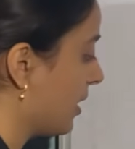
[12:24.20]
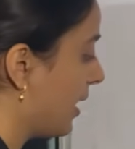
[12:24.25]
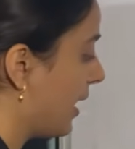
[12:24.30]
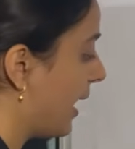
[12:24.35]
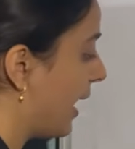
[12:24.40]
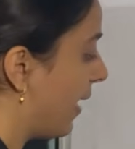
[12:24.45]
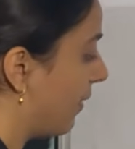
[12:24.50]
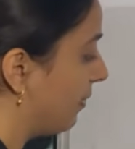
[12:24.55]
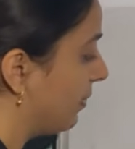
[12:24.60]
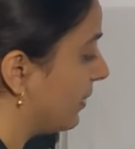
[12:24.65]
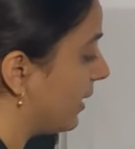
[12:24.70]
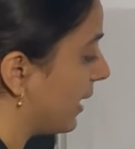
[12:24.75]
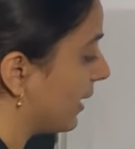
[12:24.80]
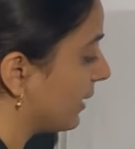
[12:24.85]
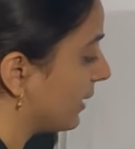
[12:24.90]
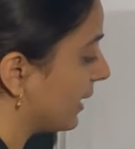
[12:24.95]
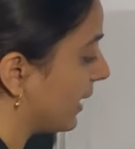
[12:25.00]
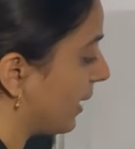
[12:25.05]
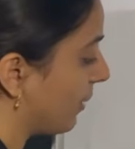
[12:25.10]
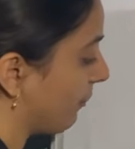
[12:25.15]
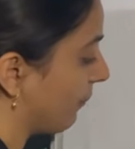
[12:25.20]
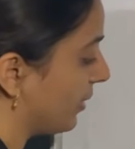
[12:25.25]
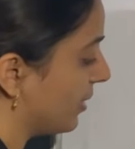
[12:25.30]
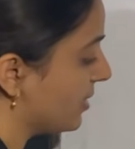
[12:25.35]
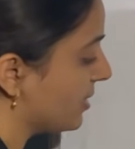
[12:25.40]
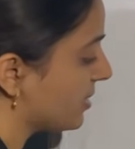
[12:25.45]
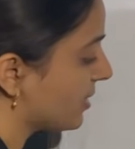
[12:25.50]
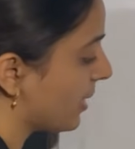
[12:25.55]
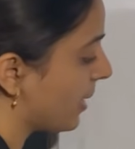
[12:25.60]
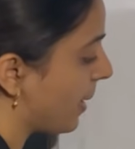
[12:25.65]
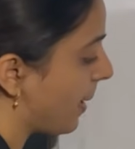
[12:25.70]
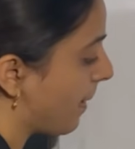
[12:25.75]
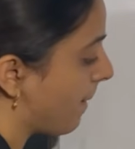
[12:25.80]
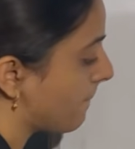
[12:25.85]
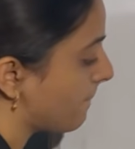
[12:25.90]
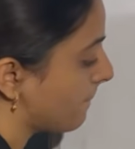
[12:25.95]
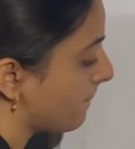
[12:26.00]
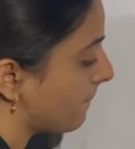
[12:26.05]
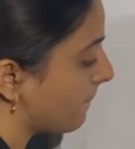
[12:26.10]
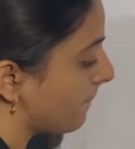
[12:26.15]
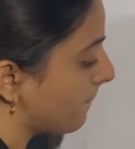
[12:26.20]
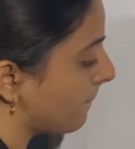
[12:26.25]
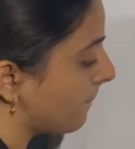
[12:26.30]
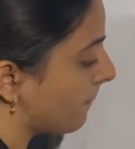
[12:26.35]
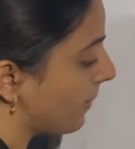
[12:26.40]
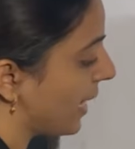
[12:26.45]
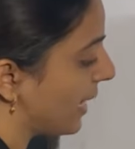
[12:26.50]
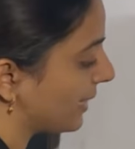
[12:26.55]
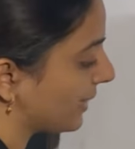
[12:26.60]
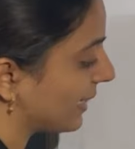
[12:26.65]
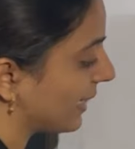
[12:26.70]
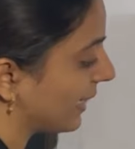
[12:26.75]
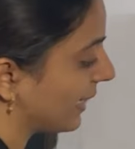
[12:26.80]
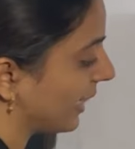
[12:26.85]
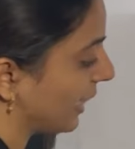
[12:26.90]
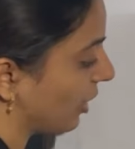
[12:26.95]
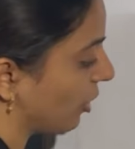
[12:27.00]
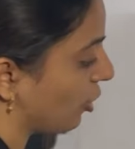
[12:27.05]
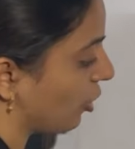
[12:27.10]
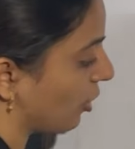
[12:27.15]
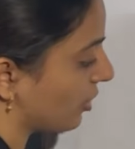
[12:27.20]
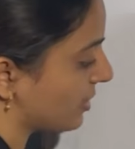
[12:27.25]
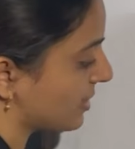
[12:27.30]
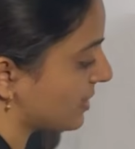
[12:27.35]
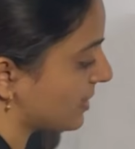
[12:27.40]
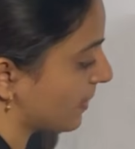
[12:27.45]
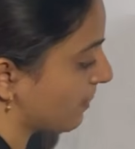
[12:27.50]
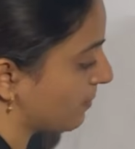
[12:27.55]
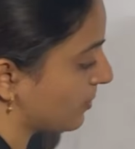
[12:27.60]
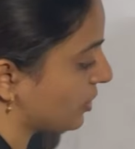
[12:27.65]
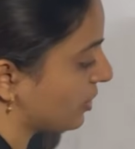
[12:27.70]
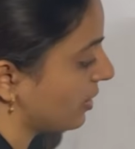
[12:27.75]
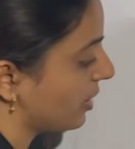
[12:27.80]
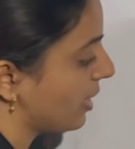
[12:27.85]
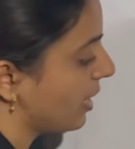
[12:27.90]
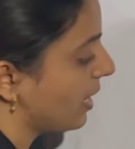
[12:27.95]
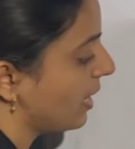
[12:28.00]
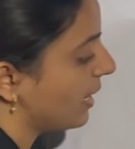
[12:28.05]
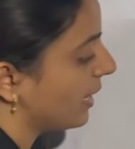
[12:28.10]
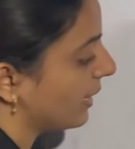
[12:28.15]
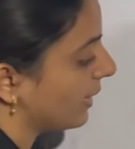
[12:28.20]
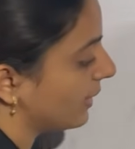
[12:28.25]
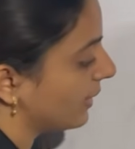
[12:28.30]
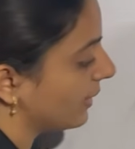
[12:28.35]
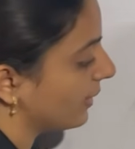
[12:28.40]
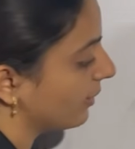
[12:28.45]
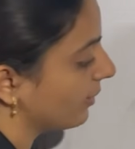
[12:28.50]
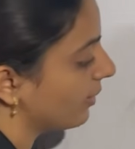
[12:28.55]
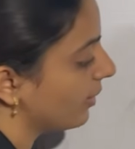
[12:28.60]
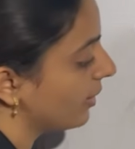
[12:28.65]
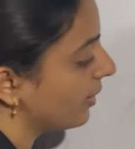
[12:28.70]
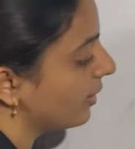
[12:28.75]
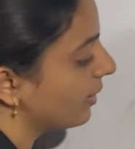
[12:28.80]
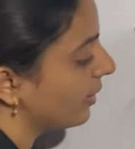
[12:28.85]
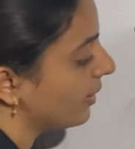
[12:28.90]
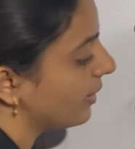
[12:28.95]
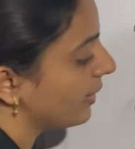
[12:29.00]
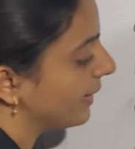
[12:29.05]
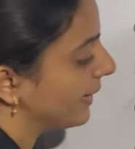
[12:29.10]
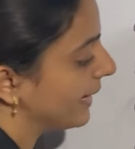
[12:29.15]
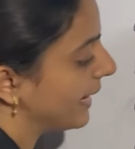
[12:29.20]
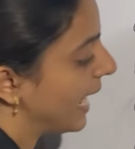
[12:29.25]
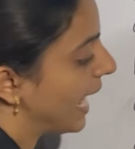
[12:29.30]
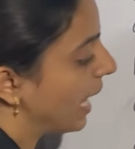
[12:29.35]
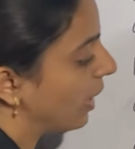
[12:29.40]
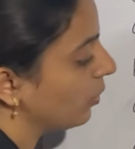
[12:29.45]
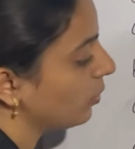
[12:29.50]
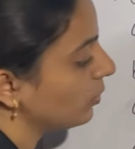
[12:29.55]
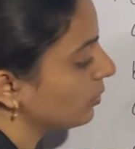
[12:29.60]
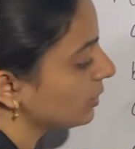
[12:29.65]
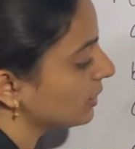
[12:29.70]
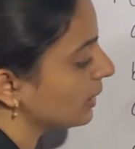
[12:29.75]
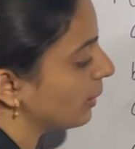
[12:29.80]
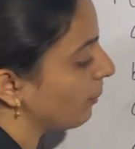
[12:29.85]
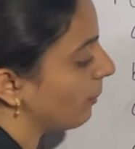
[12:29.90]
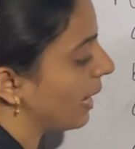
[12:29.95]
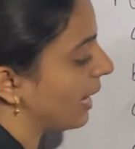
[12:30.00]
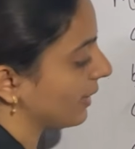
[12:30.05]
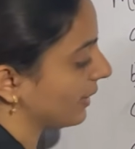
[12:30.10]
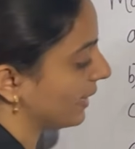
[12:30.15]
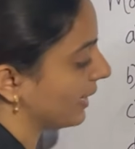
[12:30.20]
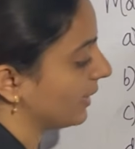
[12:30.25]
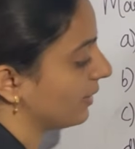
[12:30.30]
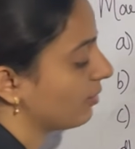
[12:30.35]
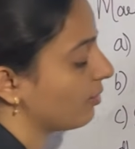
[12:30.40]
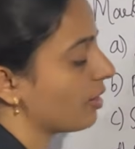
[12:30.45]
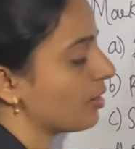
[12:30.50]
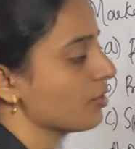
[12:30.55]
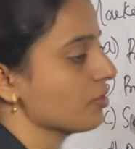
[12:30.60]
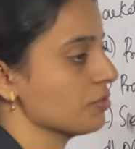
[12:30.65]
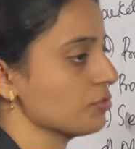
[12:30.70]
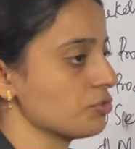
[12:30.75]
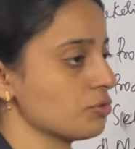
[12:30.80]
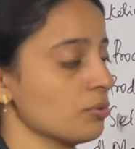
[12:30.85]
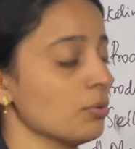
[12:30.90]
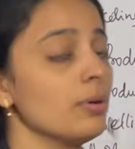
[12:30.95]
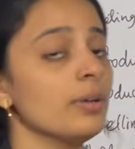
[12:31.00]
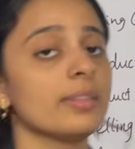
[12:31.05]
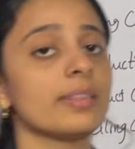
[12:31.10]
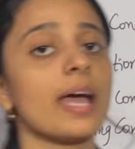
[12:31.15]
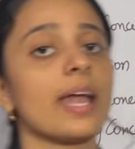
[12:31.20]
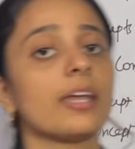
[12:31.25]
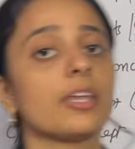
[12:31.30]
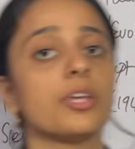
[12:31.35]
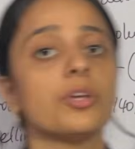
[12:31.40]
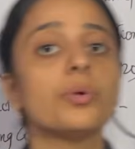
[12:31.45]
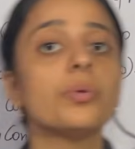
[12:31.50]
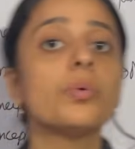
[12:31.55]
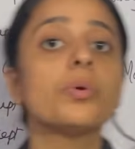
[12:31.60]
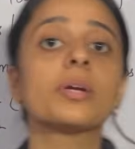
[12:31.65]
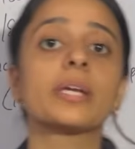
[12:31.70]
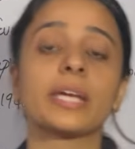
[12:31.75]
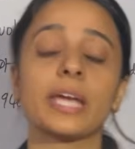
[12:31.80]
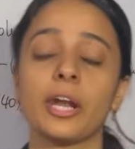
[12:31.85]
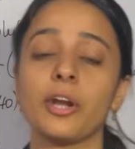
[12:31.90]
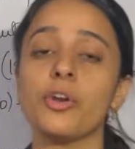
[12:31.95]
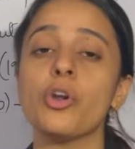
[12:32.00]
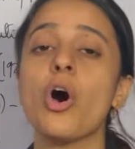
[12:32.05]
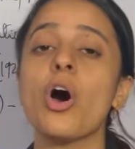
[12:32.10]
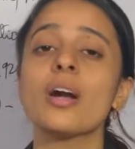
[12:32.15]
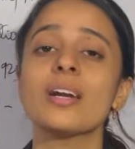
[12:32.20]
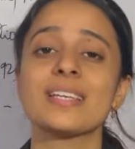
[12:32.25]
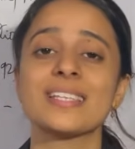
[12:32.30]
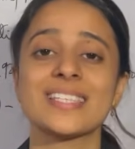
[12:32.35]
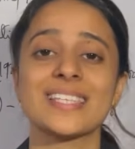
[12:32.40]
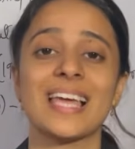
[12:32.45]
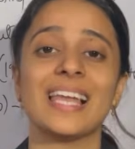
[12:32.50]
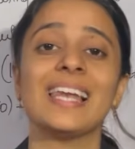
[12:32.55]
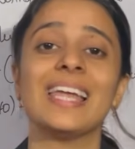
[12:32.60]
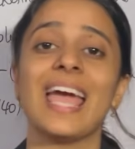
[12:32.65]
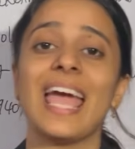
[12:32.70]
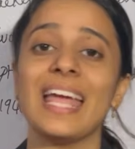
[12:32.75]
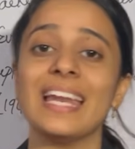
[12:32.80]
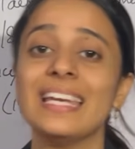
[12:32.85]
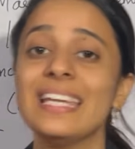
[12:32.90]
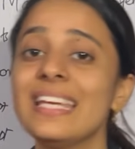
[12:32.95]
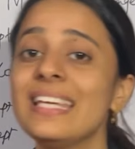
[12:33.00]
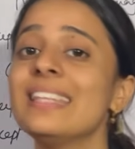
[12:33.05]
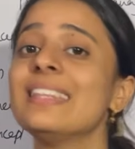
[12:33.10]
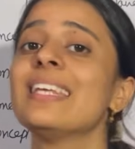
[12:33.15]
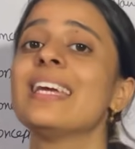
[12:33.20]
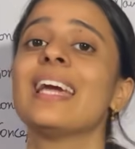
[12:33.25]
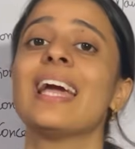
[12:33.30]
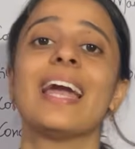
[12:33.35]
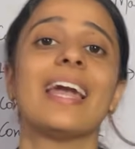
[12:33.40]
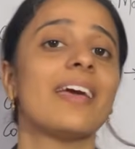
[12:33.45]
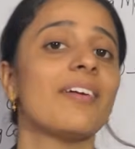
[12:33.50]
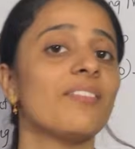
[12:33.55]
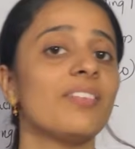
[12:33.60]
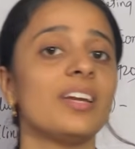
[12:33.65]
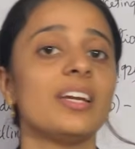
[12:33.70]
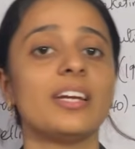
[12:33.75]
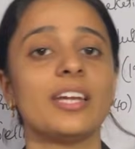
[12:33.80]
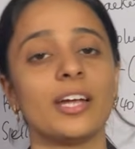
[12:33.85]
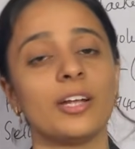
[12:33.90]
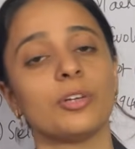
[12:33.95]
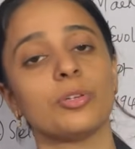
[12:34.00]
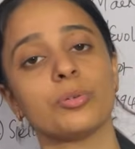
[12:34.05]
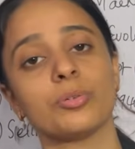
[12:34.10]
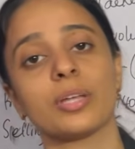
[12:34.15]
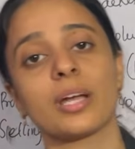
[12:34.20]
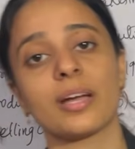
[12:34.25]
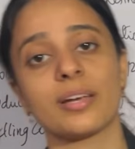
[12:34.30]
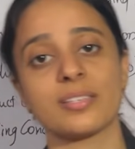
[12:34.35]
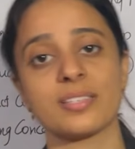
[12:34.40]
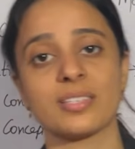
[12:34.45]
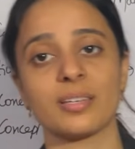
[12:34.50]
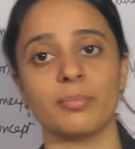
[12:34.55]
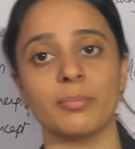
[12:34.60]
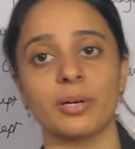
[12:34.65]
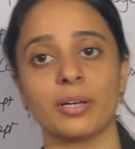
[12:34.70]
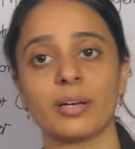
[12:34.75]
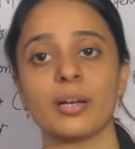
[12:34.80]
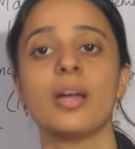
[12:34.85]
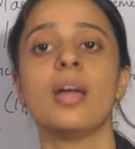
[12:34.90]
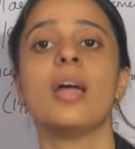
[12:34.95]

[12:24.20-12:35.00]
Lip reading: And then came as marketing concept. Here now the marketer understood that you cannot sell anything and everything to the customer.